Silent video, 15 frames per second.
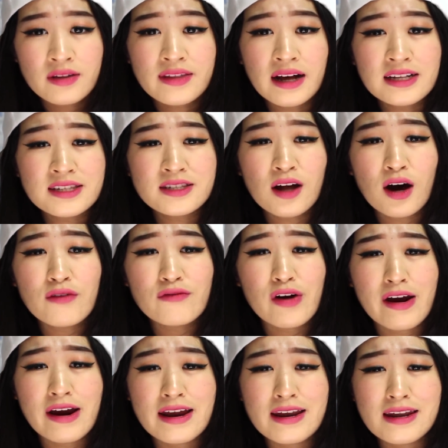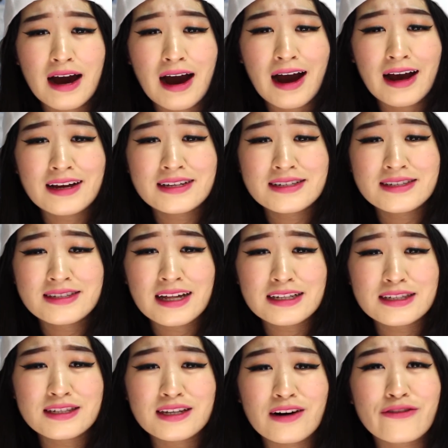That's not very nice.
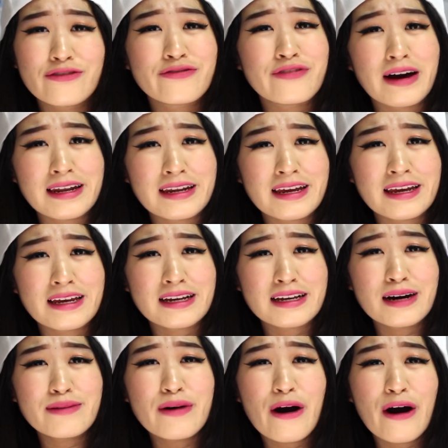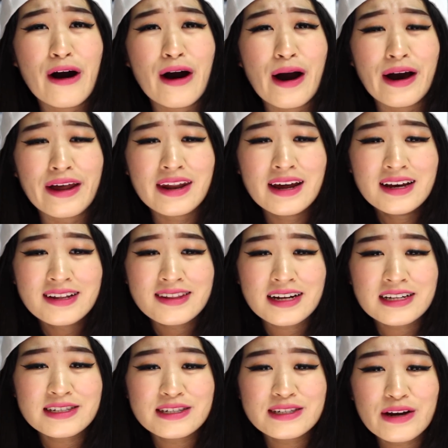That's not funny. Come on.
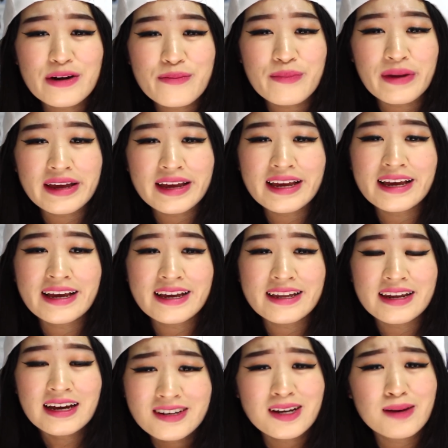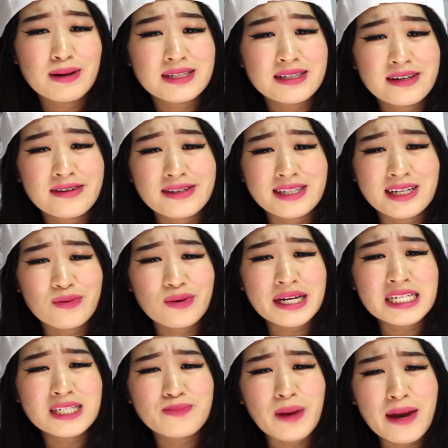That's so mean. No, but seriously, what
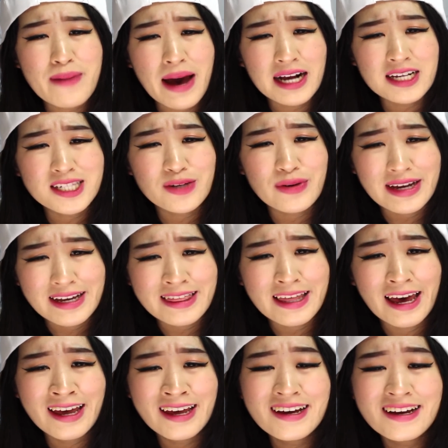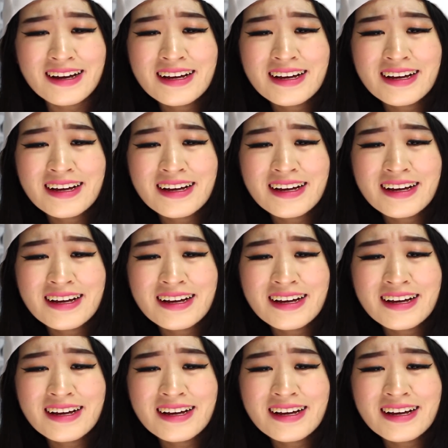is Baymax doing there?